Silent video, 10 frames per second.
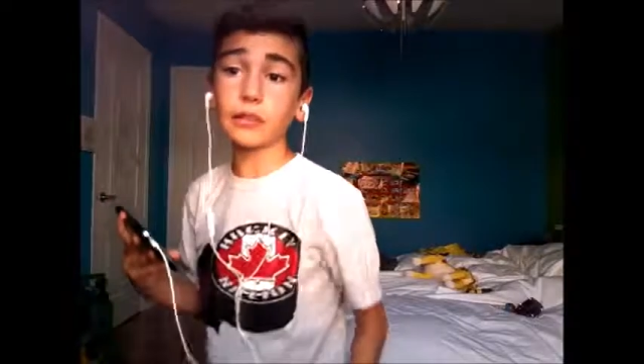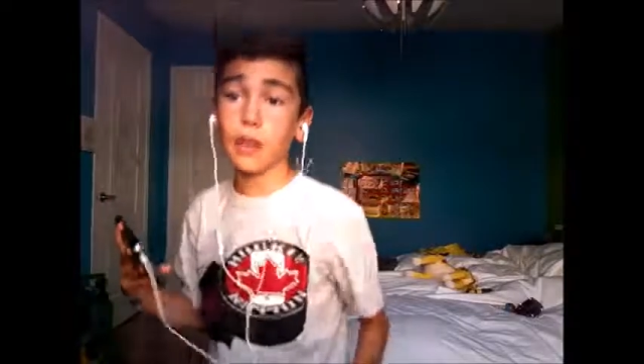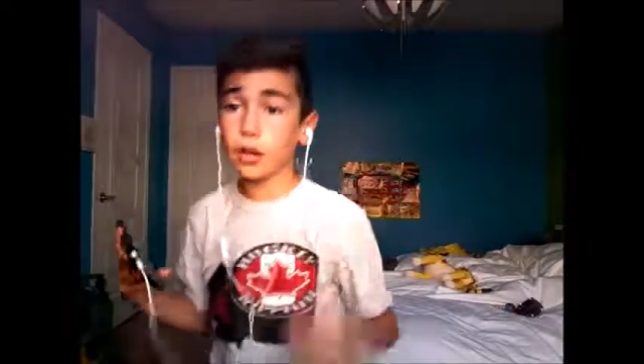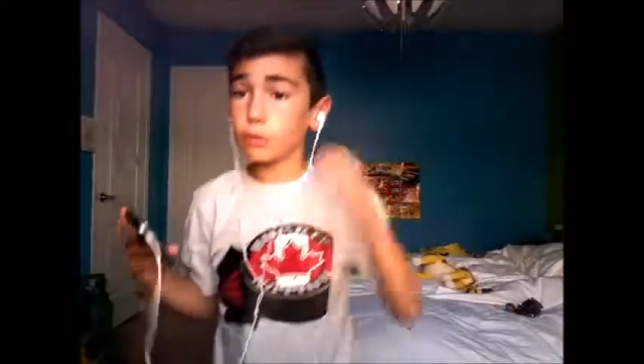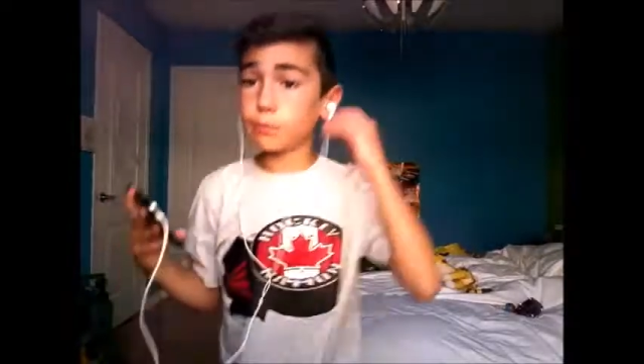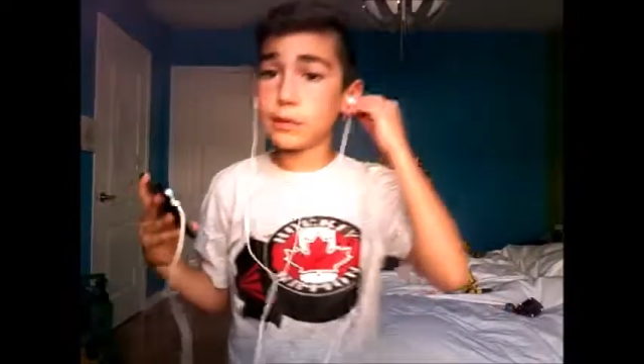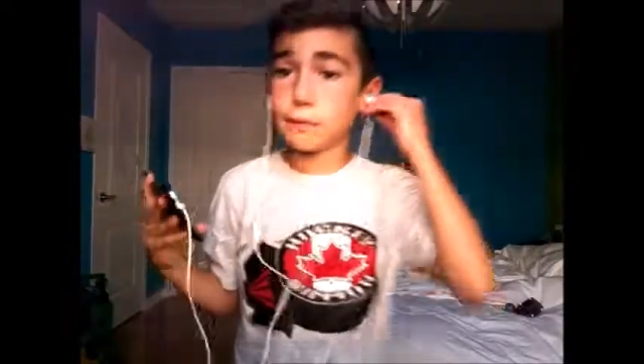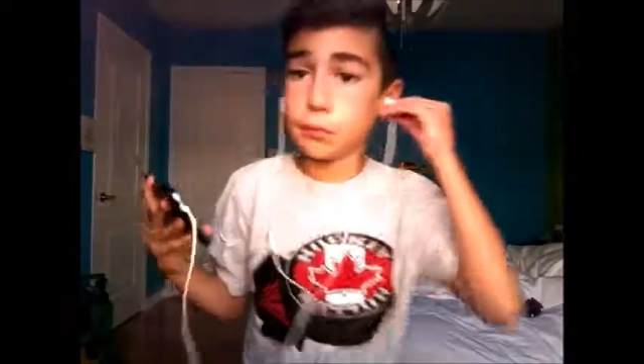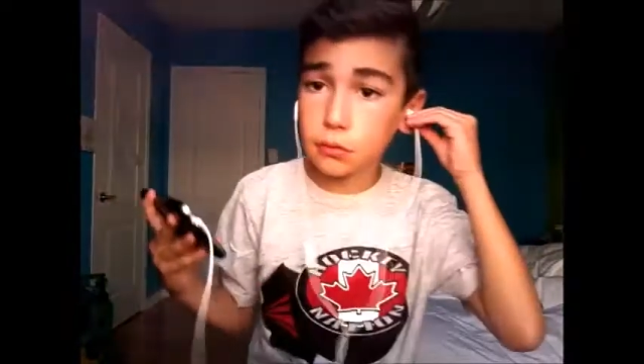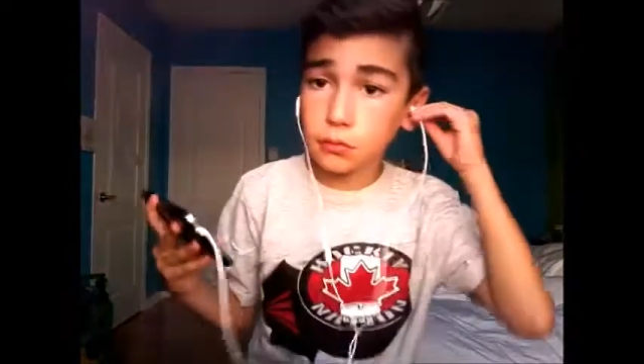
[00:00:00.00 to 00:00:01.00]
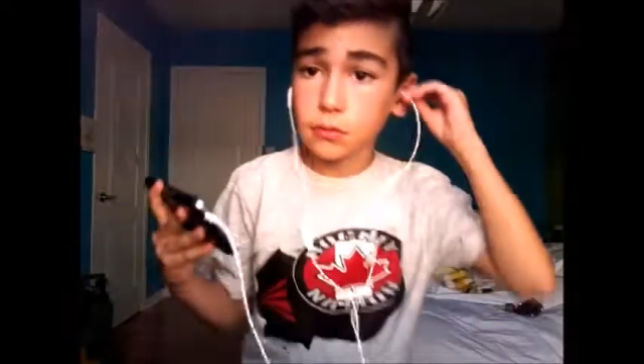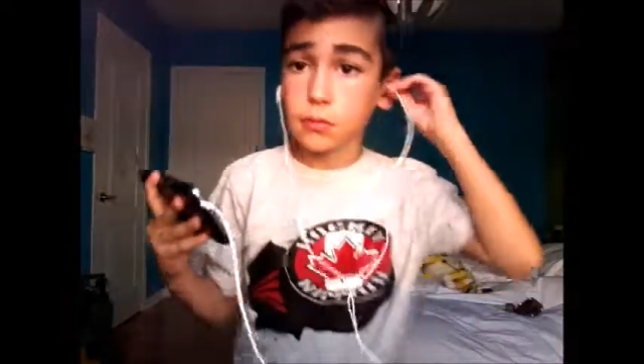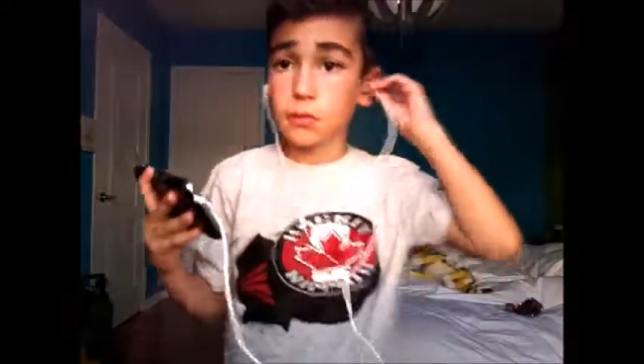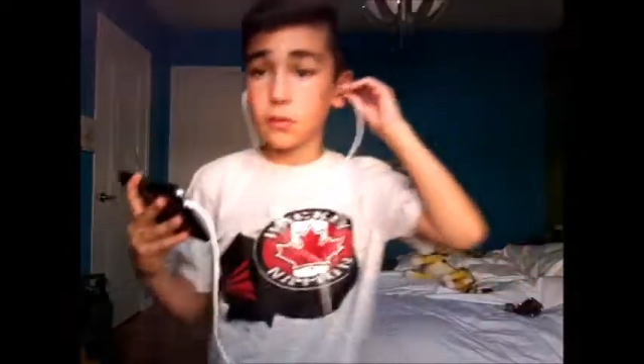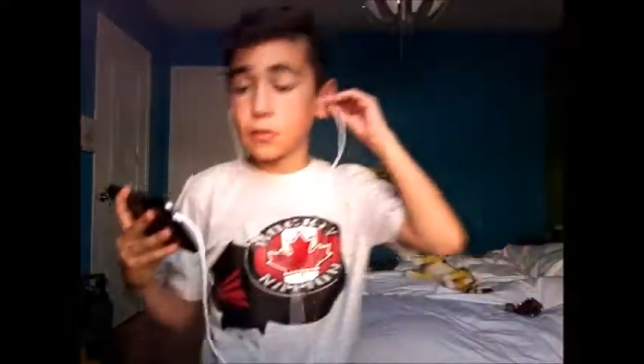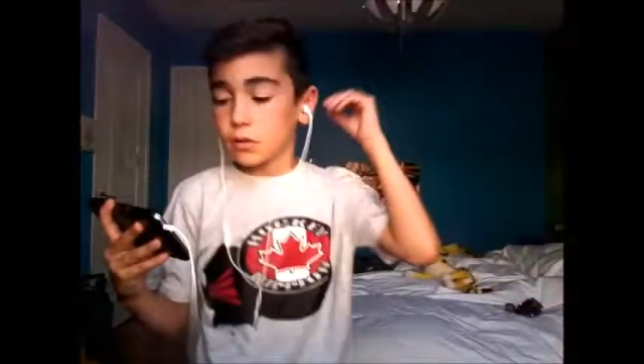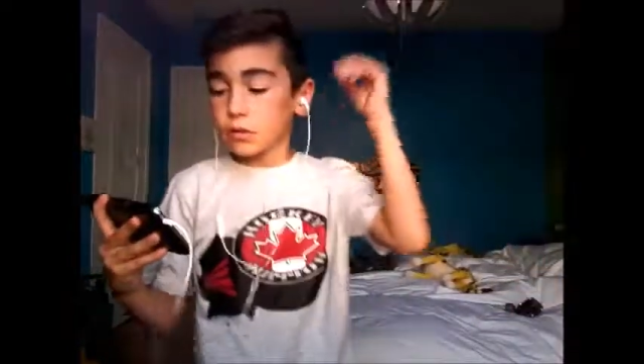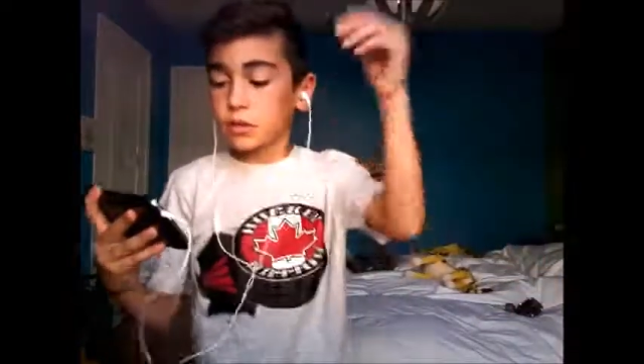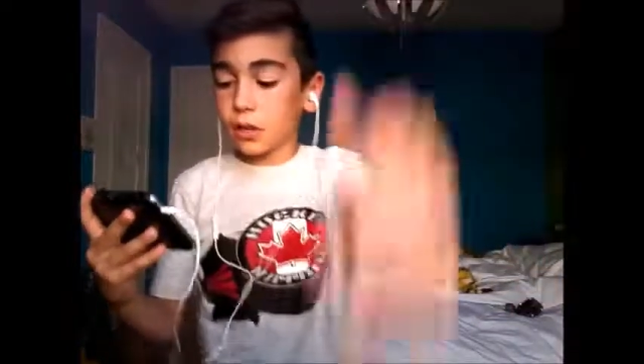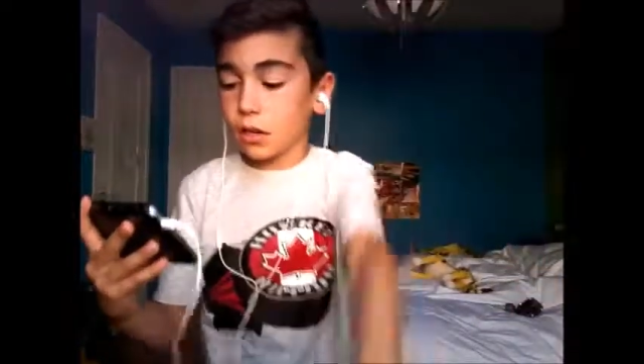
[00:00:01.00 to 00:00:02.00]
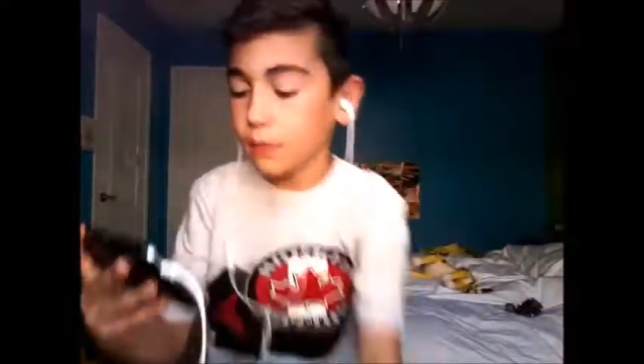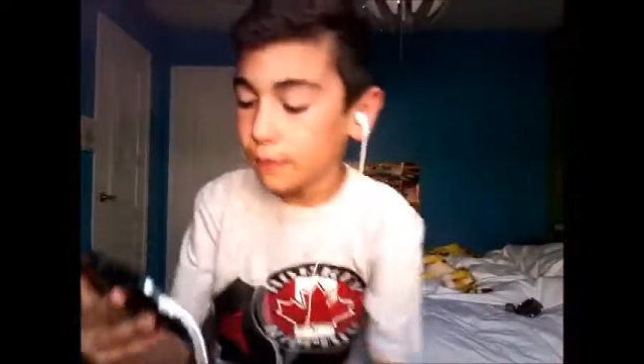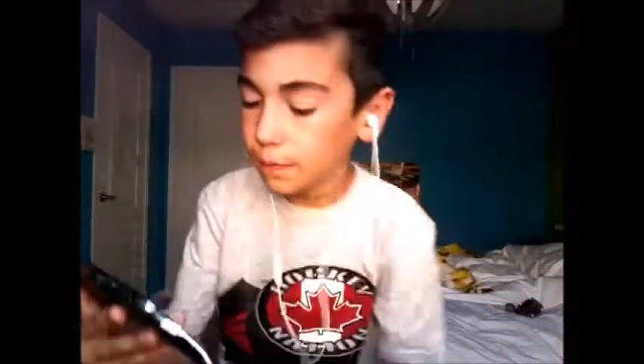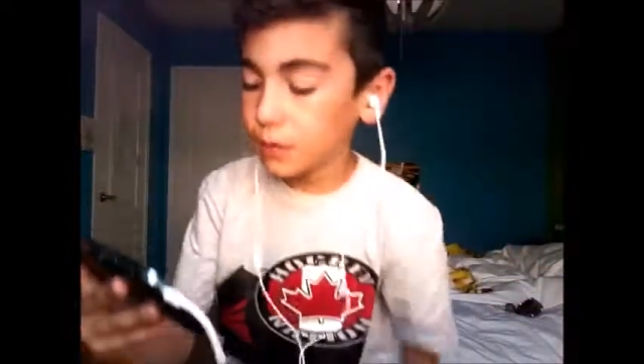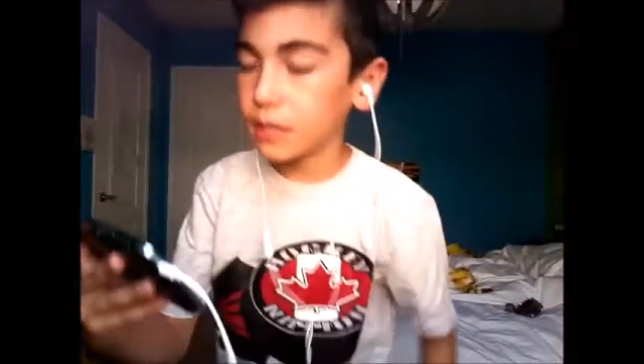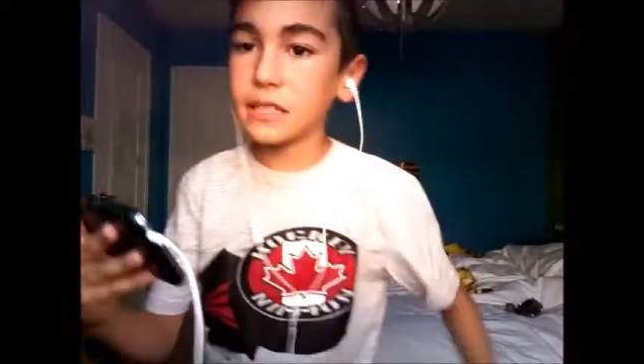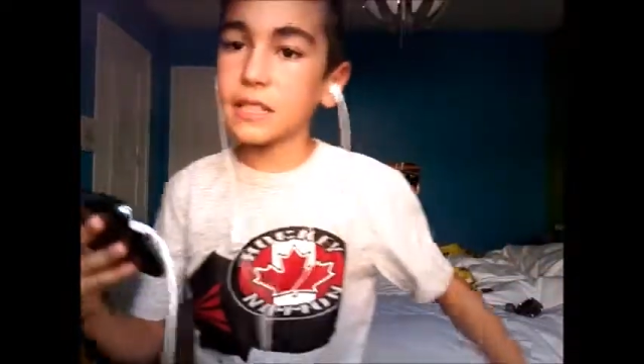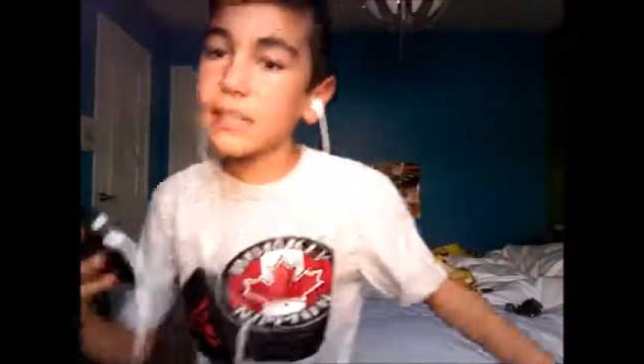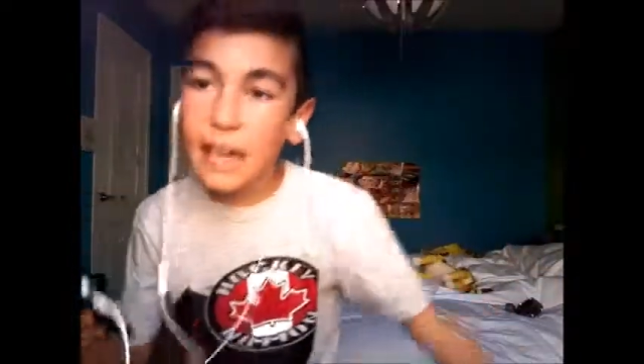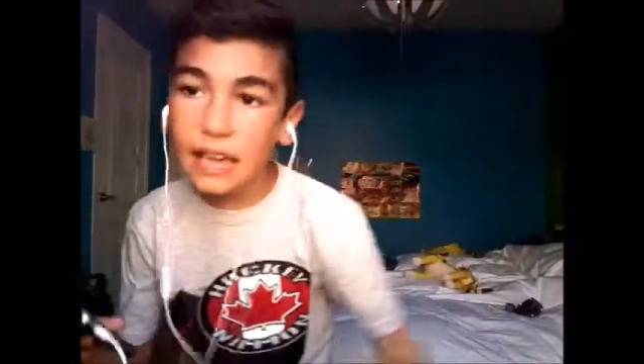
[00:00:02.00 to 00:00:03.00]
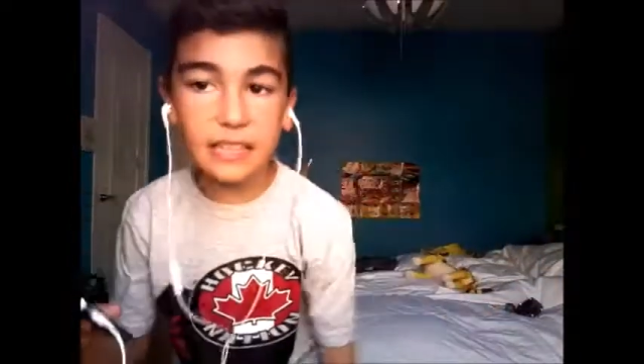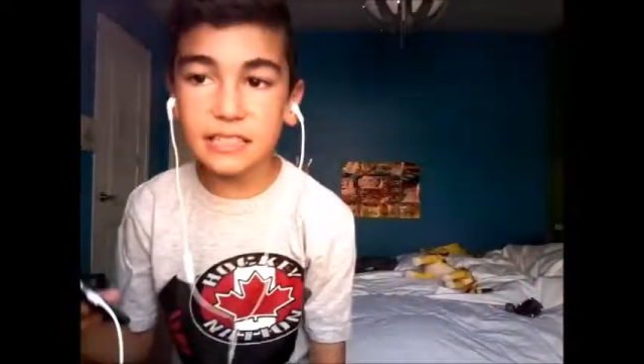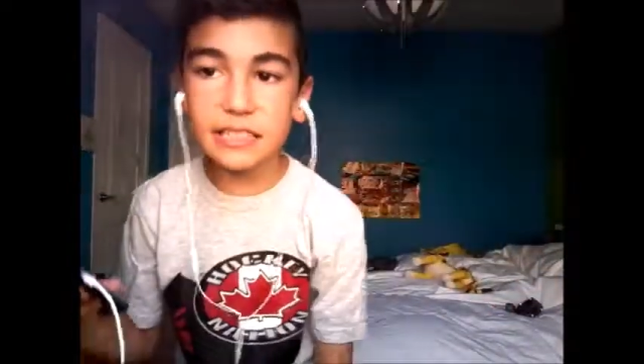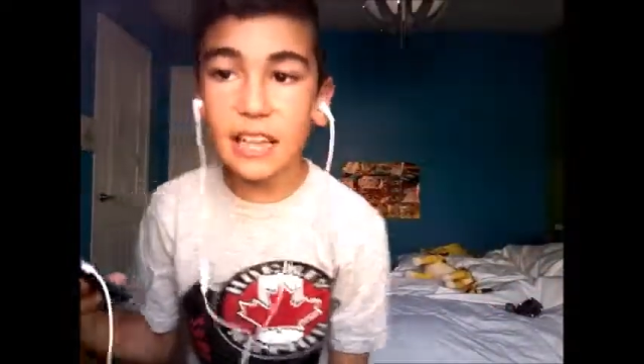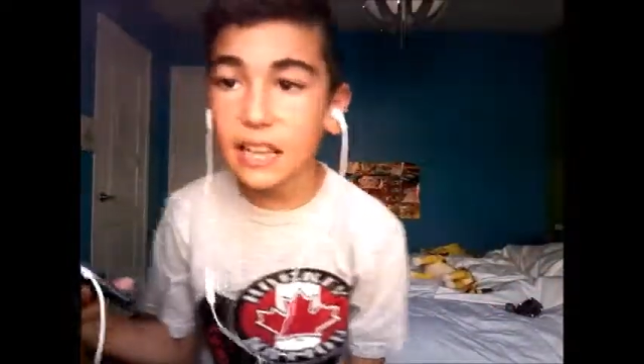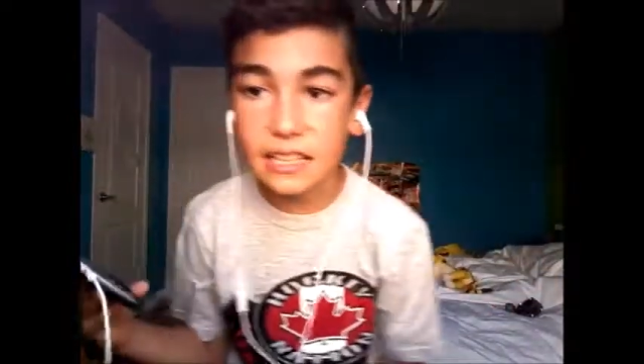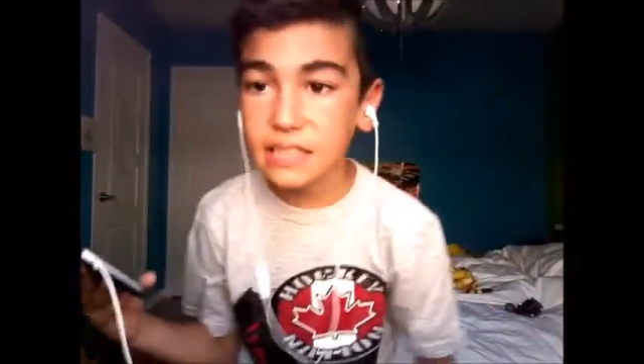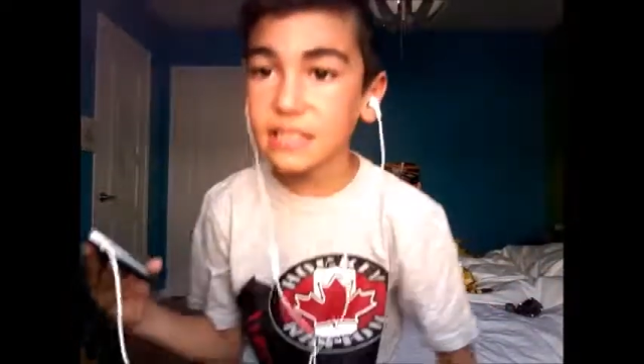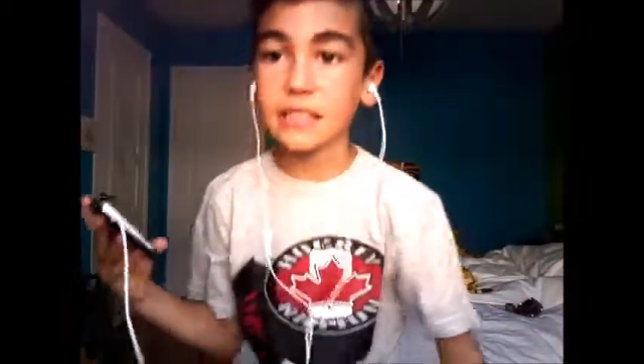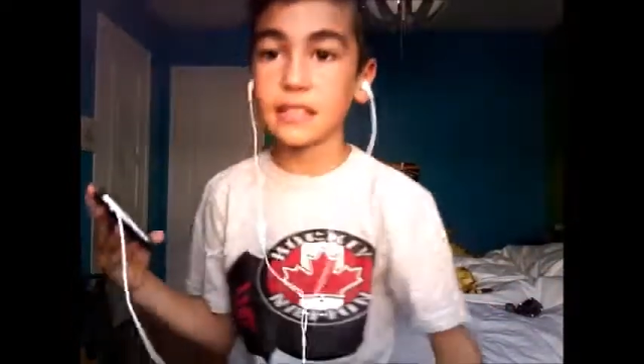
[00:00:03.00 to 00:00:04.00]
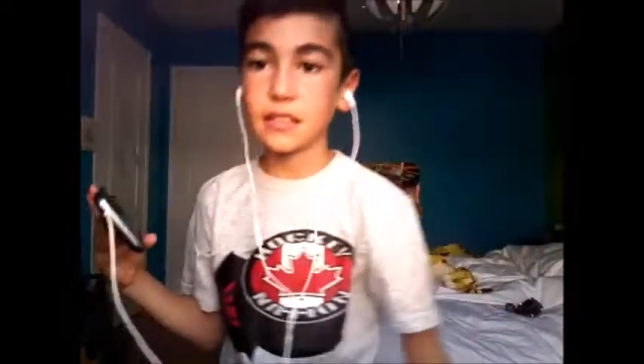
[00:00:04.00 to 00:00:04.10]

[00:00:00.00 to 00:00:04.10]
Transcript: the other people? Yeah, it's a gang of six.